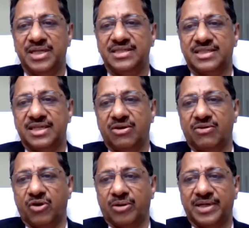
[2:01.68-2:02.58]
Ministry
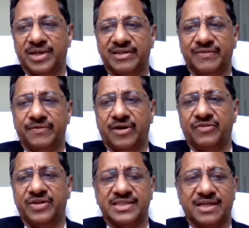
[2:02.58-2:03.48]
of Corporate
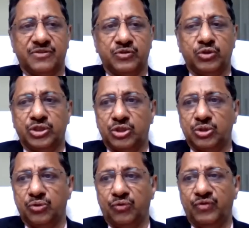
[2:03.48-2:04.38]
Affairs have switched
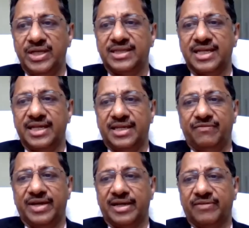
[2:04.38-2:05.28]
to V three,
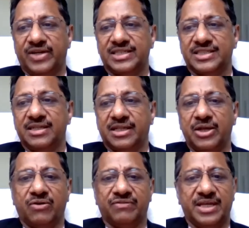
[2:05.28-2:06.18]
version
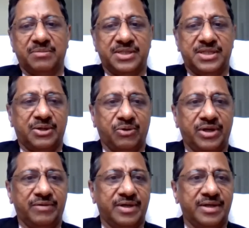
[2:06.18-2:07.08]
three of the M C A
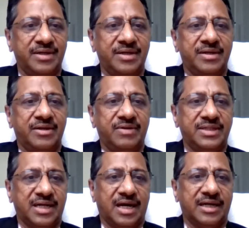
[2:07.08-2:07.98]
twenty-one. We
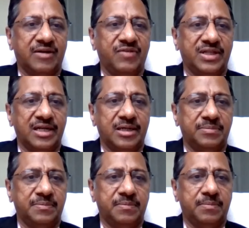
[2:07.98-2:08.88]
started with L L
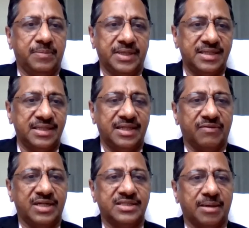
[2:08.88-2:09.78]
Ps. There
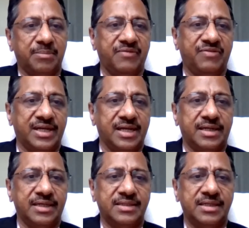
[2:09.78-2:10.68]
were some
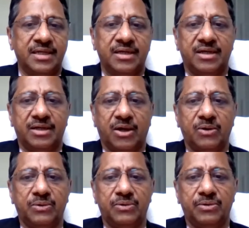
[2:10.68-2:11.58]
difficulties. Now,
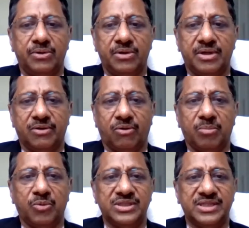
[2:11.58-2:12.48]

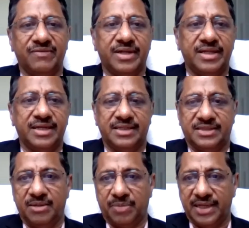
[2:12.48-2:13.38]
almost everything is
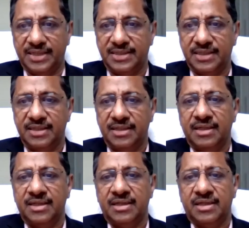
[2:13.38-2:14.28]
in place.
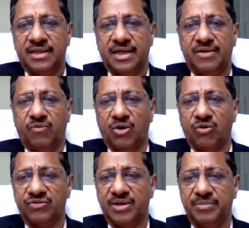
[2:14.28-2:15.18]
And one
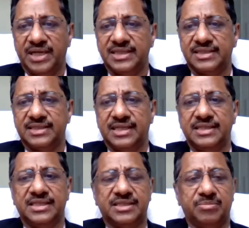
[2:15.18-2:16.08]
of the major
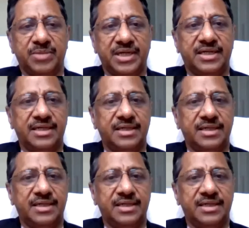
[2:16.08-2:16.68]
changes made